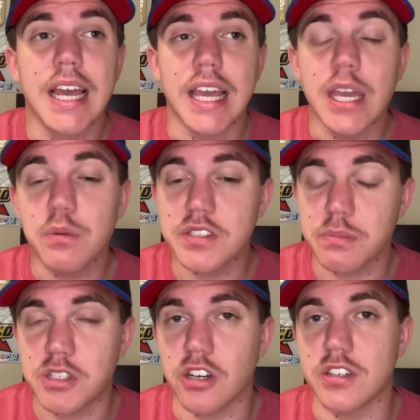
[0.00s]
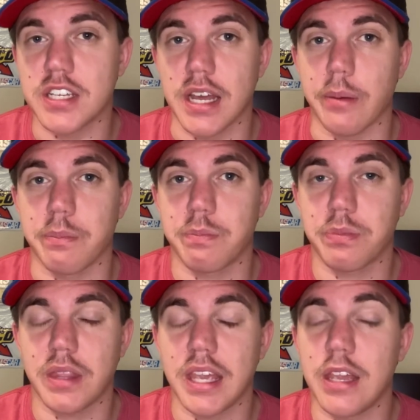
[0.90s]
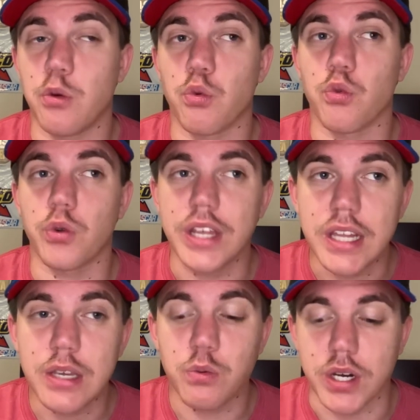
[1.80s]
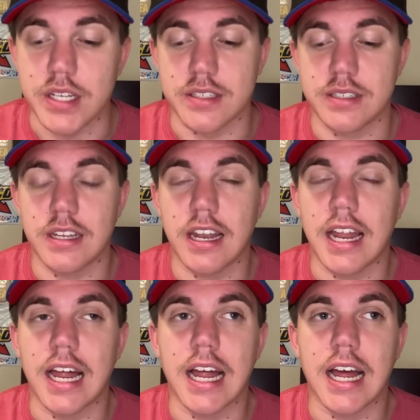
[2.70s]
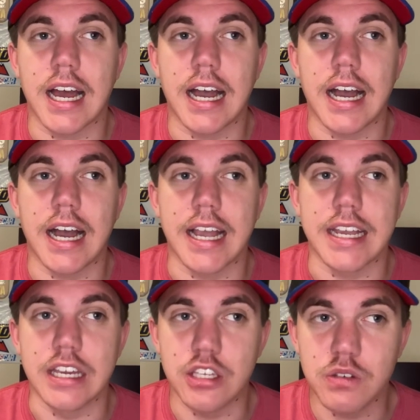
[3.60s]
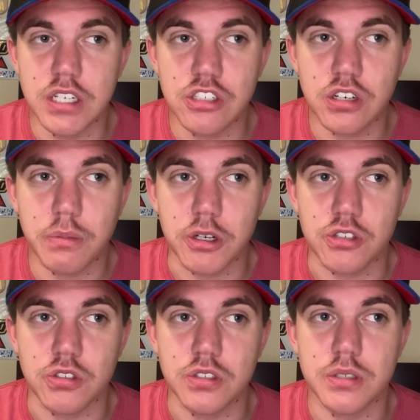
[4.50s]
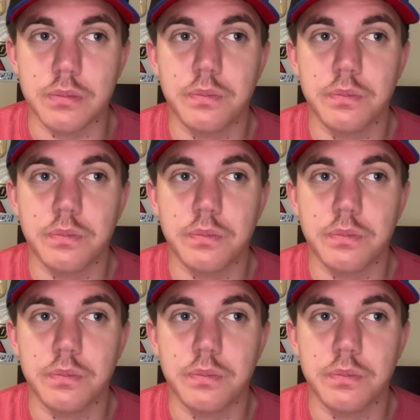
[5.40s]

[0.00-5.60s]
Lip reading: It was absurd today. It really was. I get you need your commercials.